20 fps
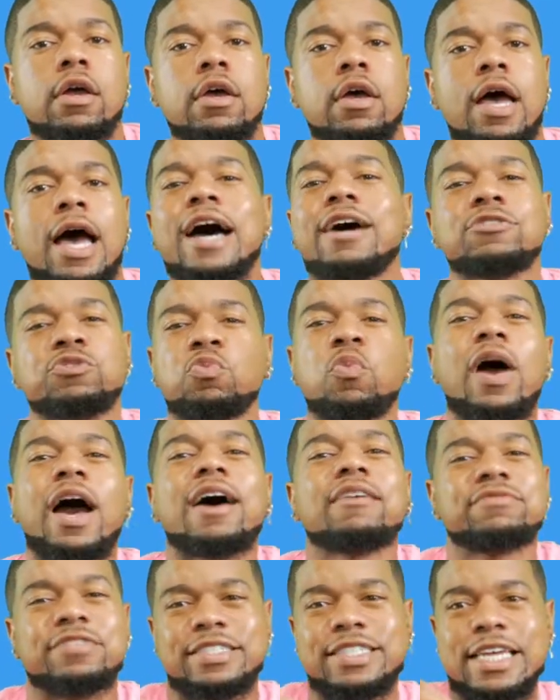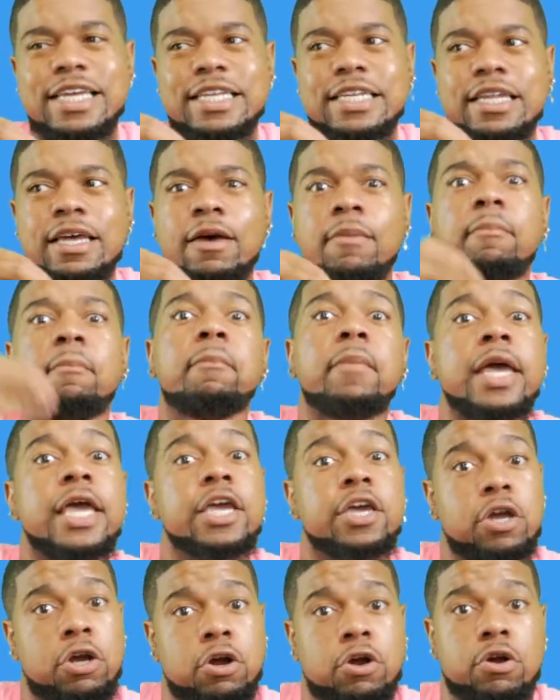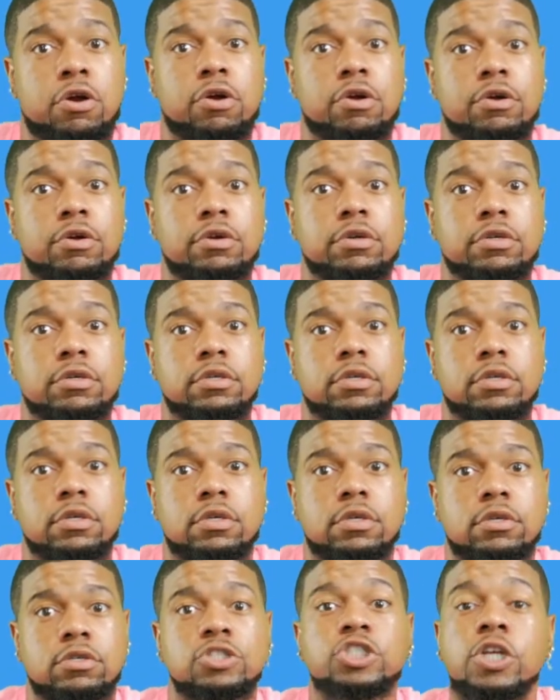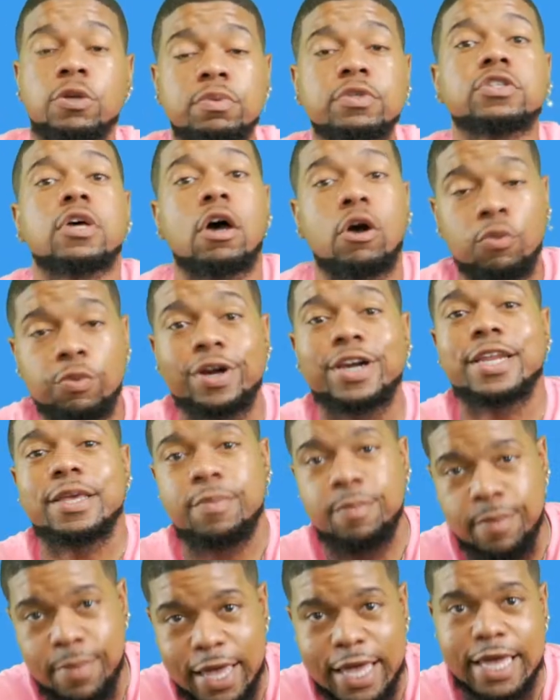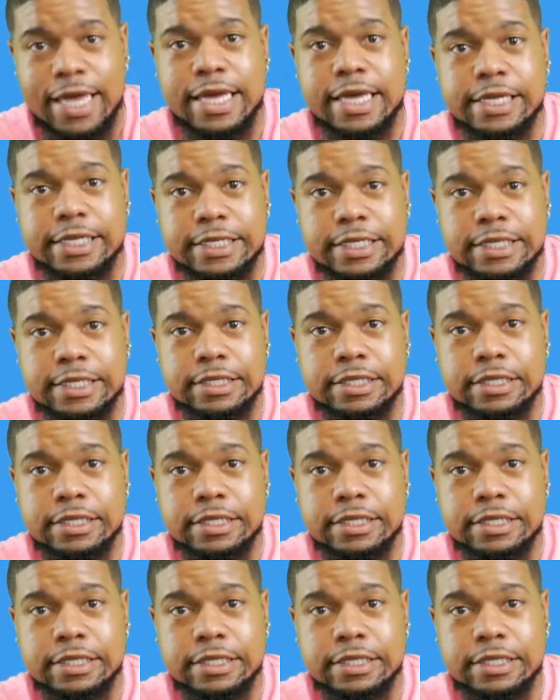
Housewives didn't make her. She was already made.